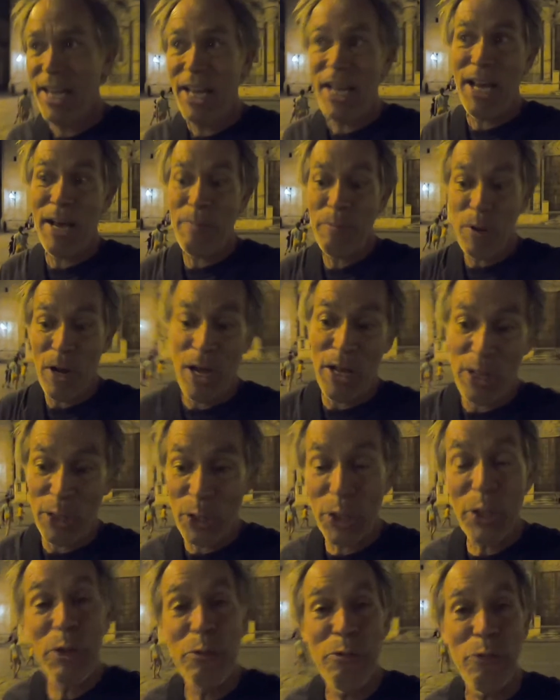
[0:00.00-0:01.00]
I'm
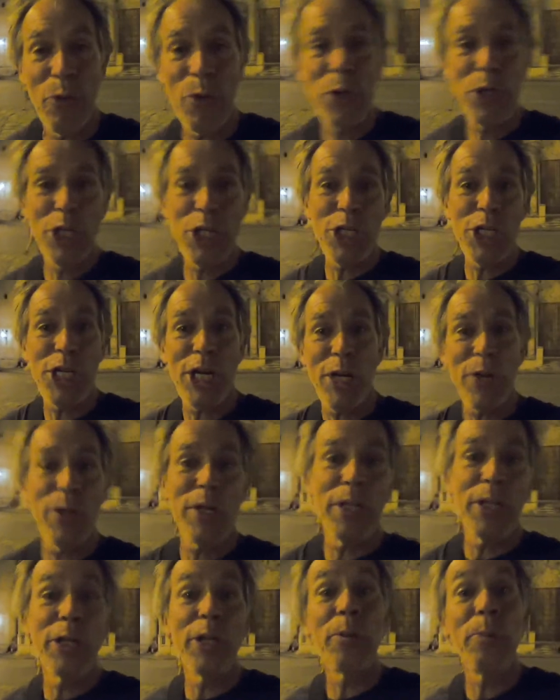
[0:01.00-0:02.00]
looking forward to sharing
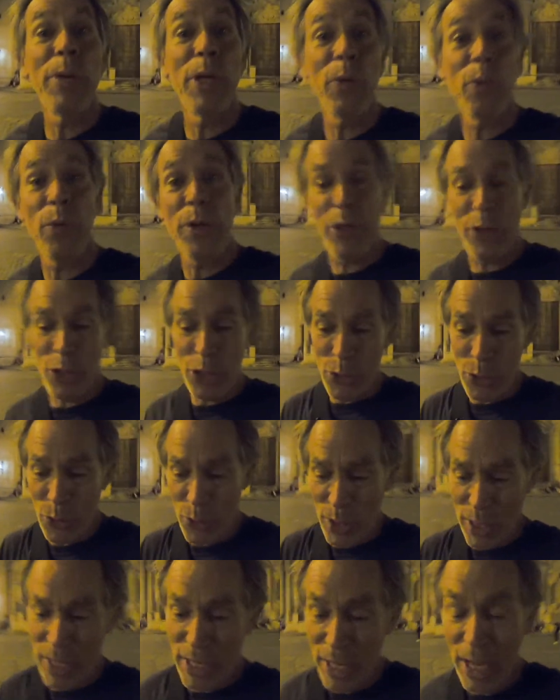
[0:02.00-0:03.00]
a little bit with you
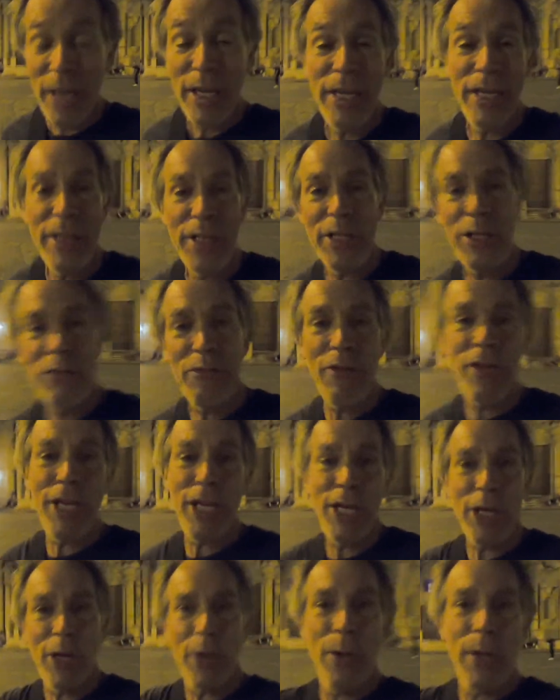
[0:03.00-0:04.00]
in this
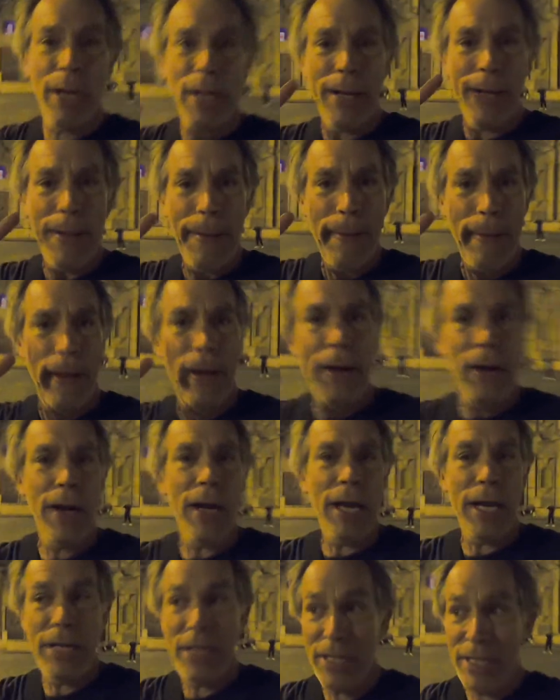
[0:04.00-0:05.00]
video. All
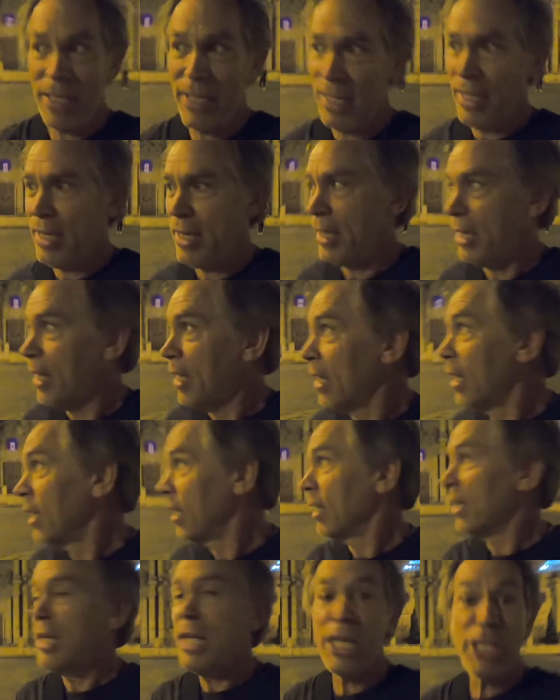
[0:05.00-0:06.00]
right.
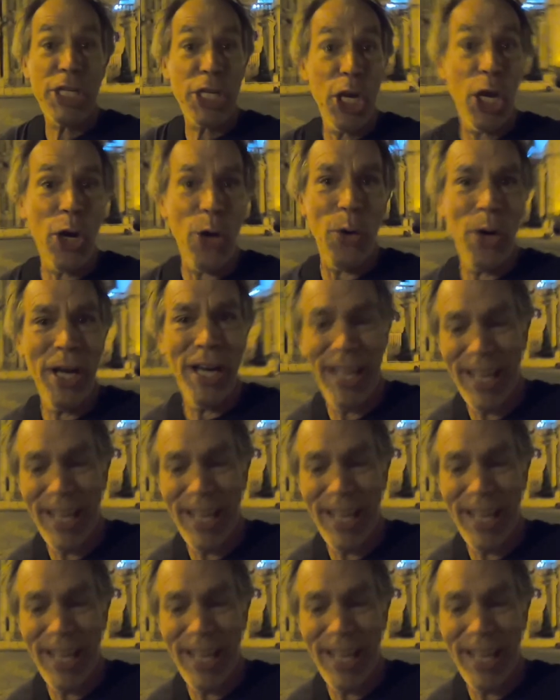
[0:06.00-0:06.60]
Let's go.